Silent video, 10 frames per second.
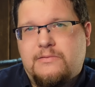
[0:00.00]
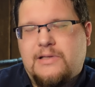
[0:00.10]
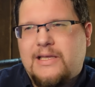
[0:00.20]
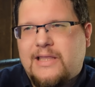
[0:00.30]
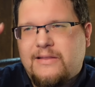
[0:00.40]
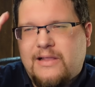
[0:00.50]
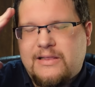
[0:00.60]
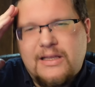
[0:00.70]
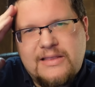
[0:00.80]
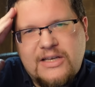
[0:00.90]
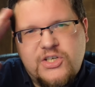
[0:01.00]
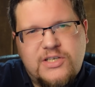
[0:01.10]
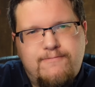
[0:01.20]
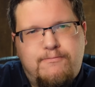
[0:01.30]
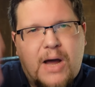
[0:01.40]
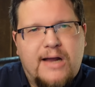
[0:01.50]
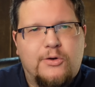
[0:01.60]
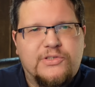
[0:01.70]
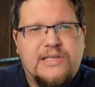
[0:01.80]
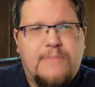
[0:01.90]
Like that, like, like that just
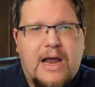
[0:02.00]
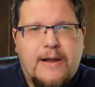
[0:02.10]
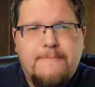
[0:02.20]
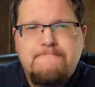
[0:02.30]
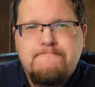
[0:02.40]
boggles the mind.